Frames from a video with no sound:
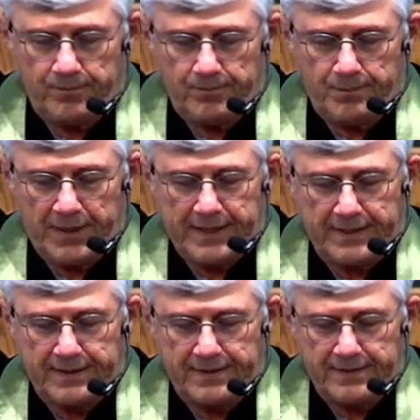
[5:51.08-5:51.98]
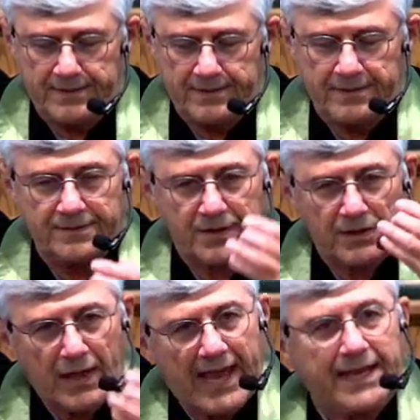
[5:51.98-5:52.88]
But the
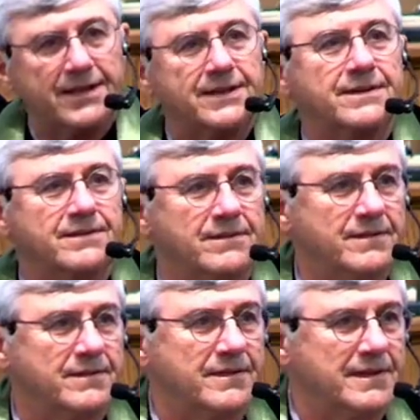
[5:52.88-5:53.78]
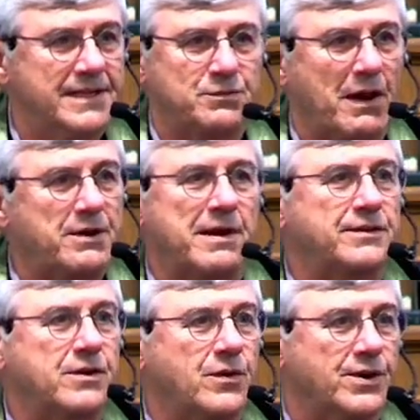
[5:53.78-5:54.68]
light is right around
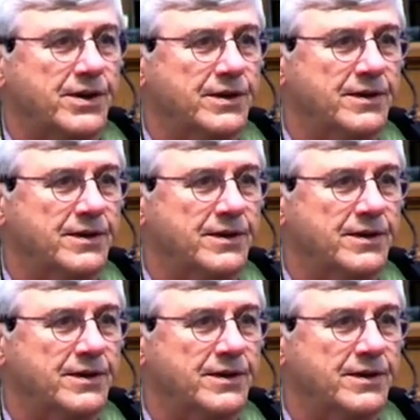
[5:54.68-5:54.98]
the corner.